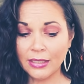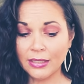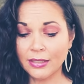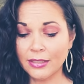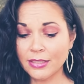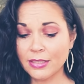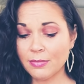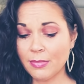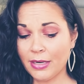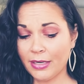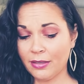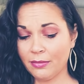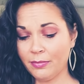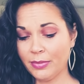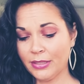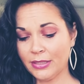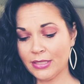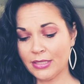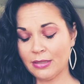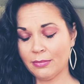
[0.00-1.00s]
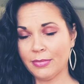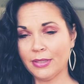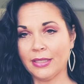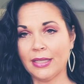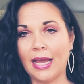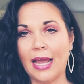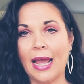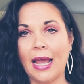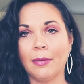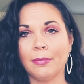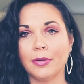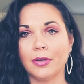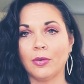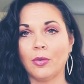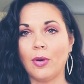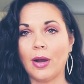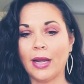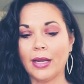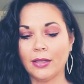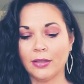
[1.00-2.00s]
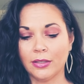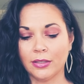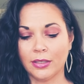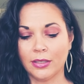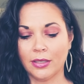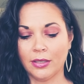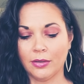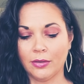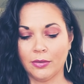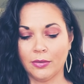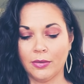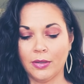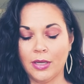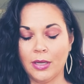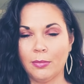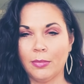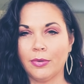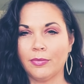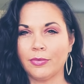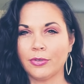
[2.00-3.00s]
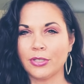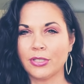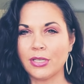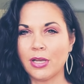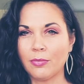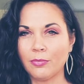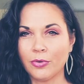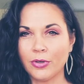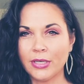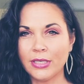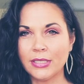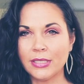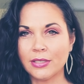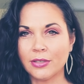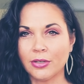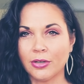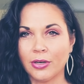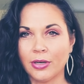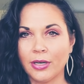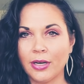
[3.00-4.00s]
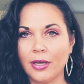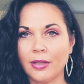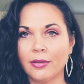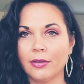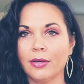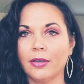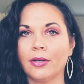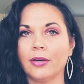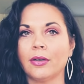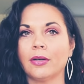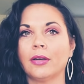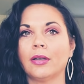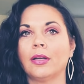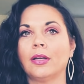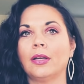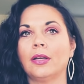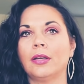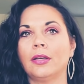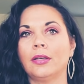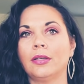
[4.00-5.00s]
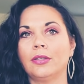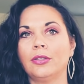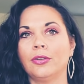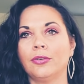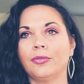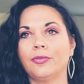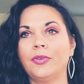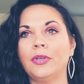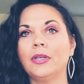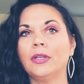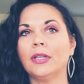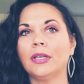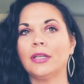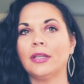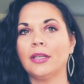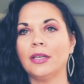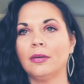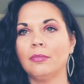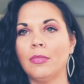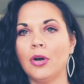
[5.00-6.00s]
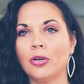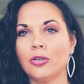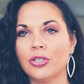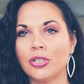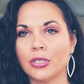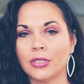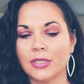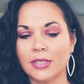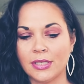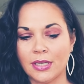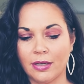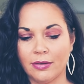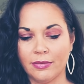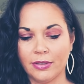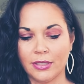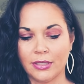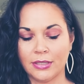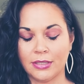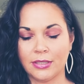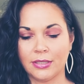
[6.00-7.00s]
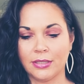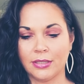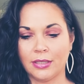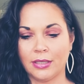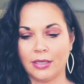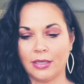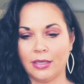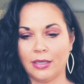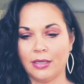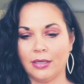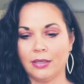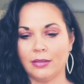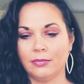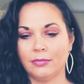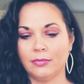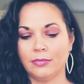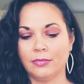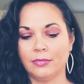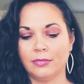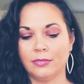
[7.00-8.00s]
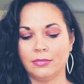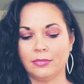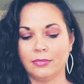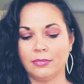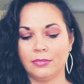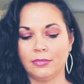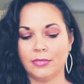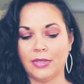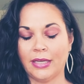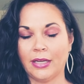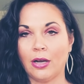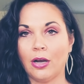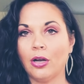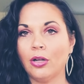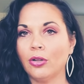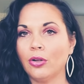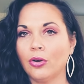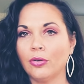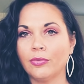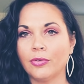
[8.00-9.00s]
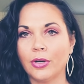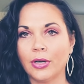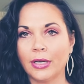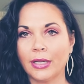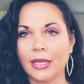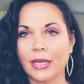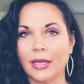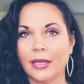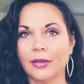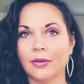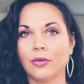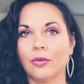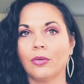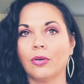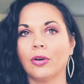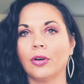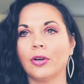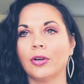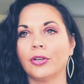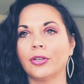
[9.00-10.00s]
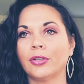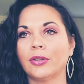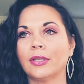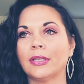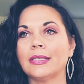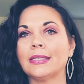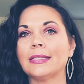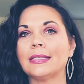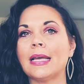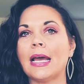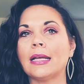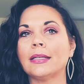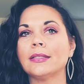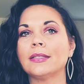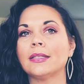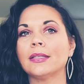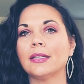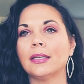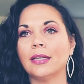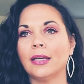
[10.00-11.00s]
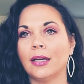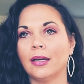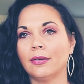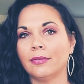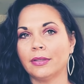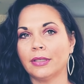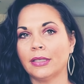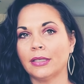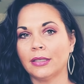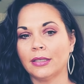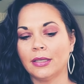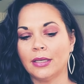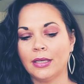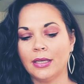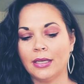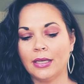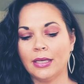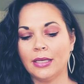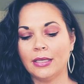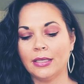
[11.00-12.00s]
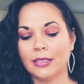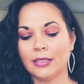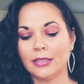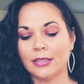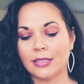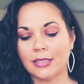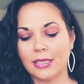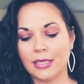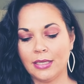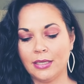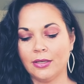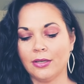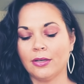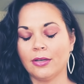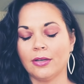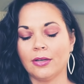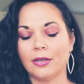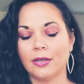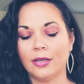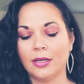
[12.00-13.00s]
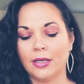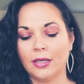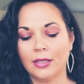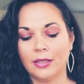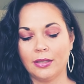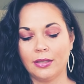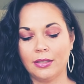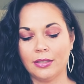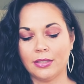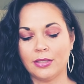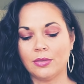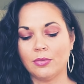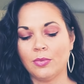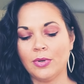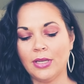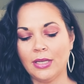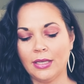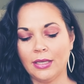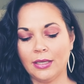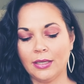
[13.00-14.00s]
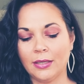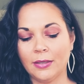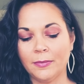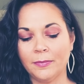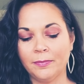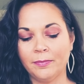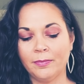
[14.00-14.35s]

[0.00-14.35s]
This might have been something that happened a while ago, but for some reason or another, you're feeling the emotions of it like all over again, or the intensity of it is here this week.